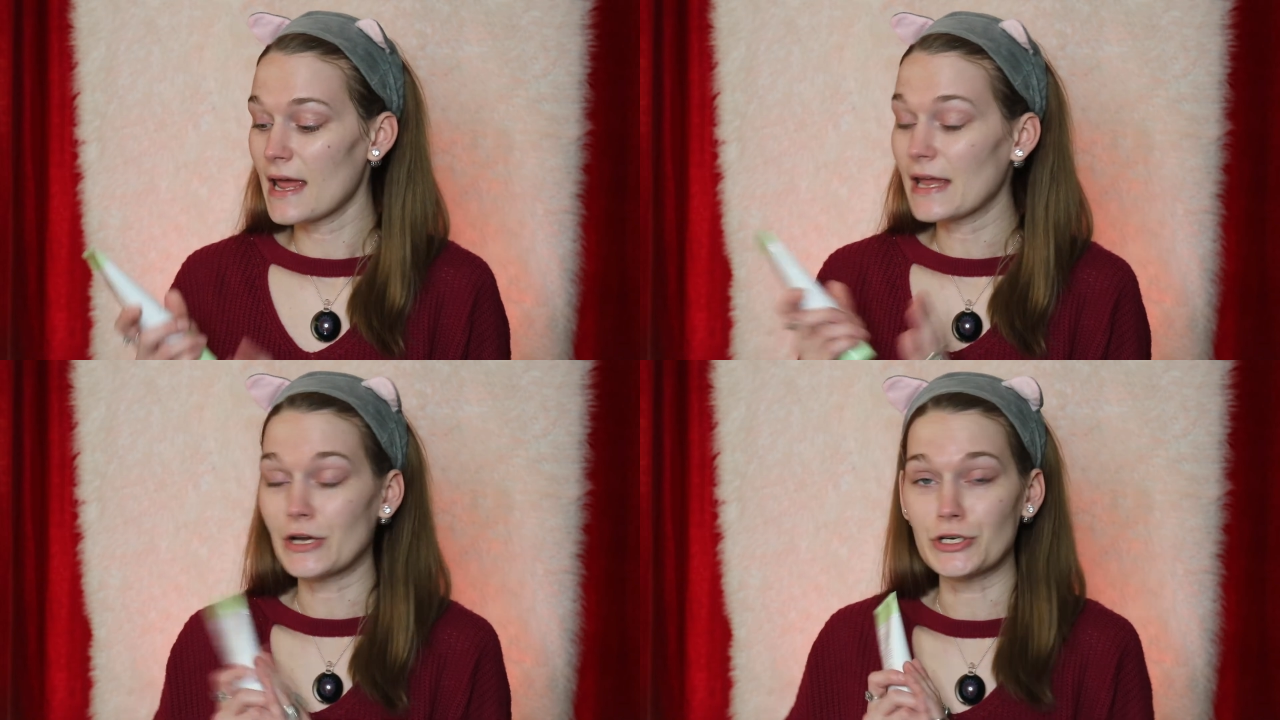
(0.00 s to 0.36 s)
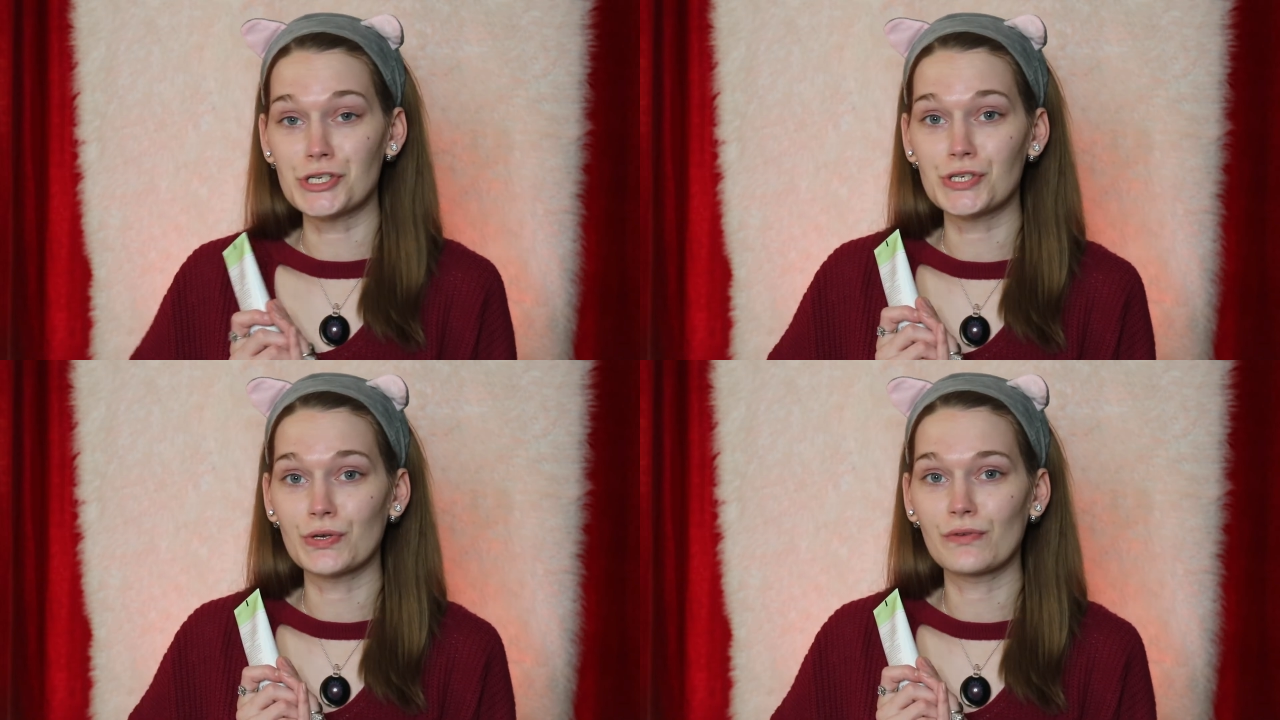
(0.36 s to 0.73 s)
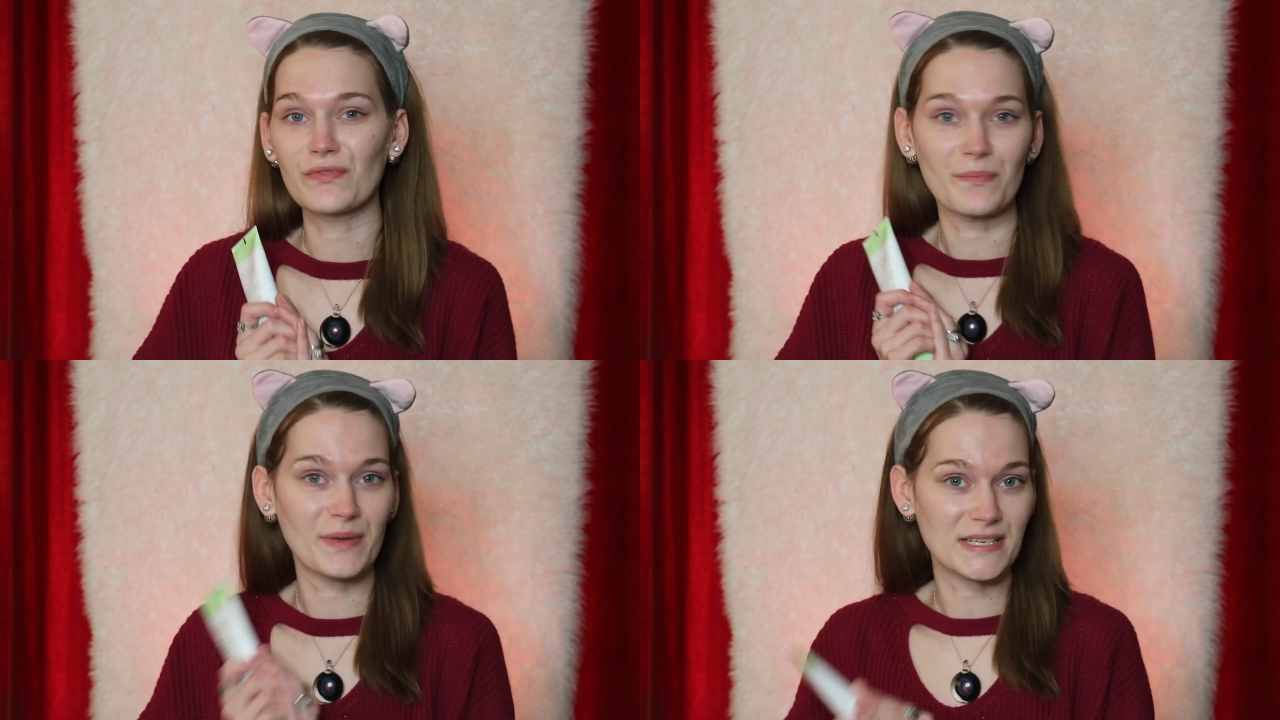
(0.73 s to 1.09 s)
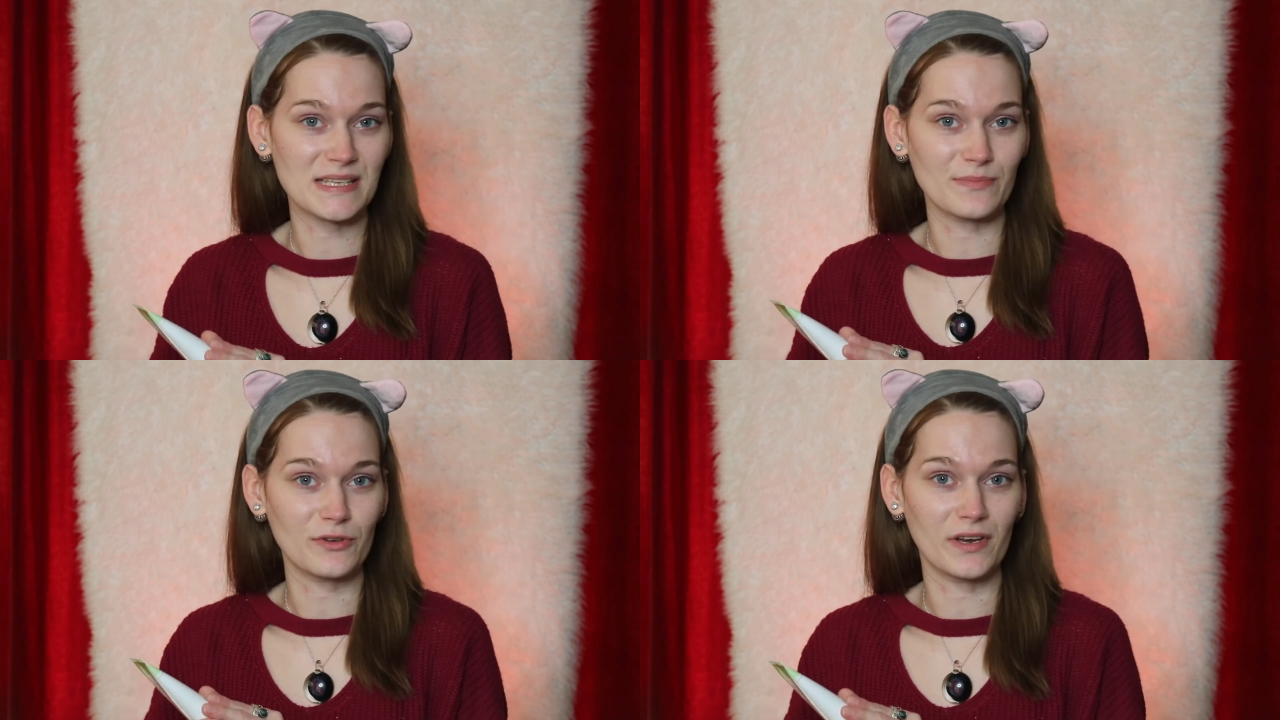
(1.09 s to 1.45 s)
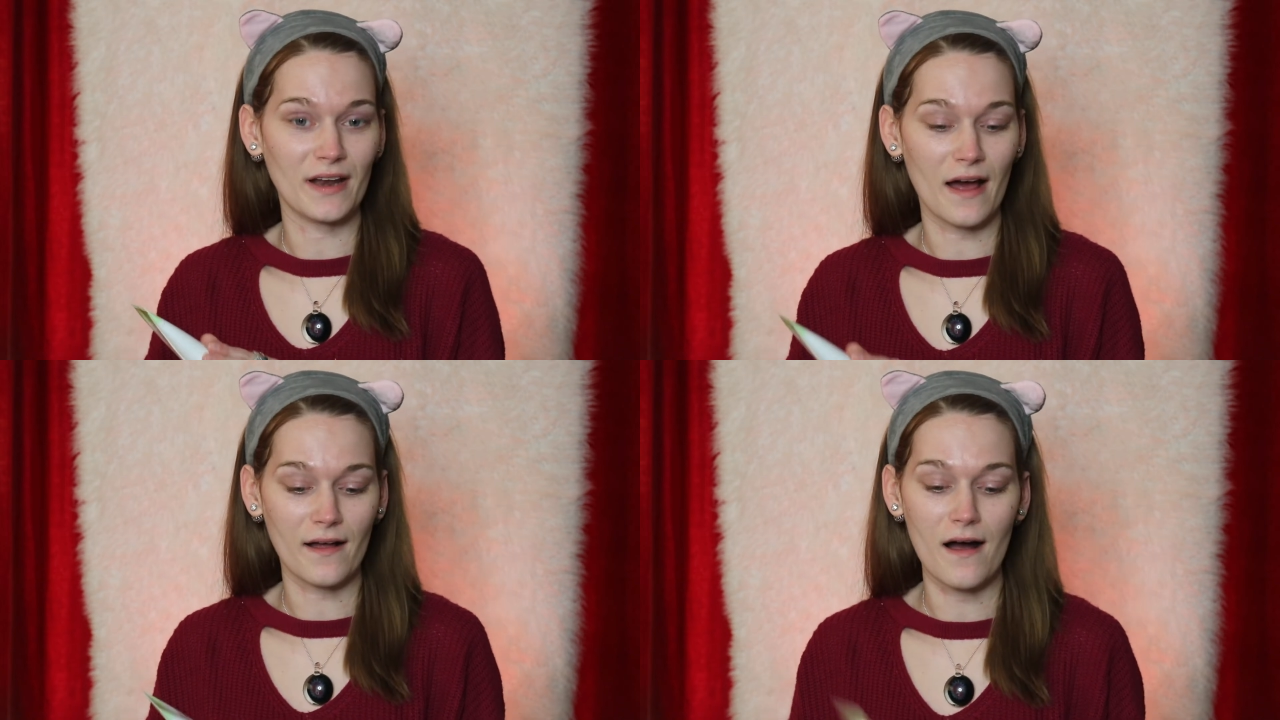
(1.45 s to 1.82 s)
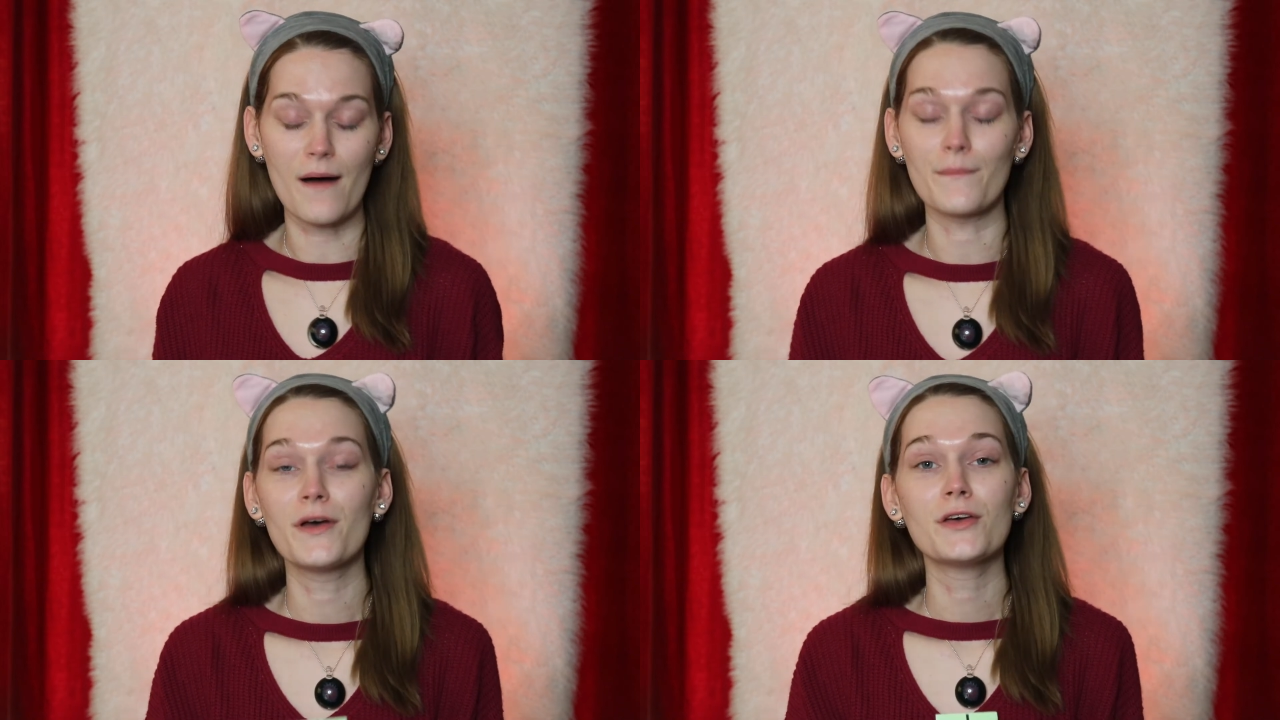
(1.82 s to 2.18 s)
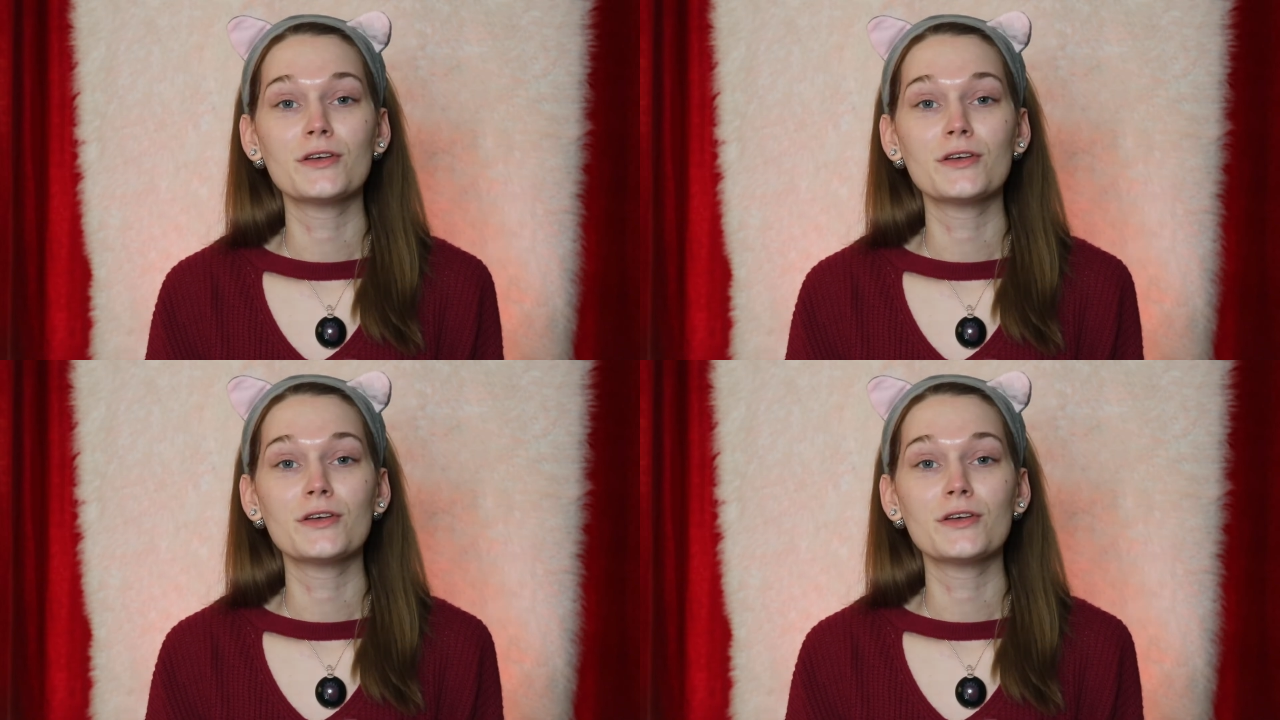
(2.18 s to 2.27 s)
here soon from pixibeauty.com.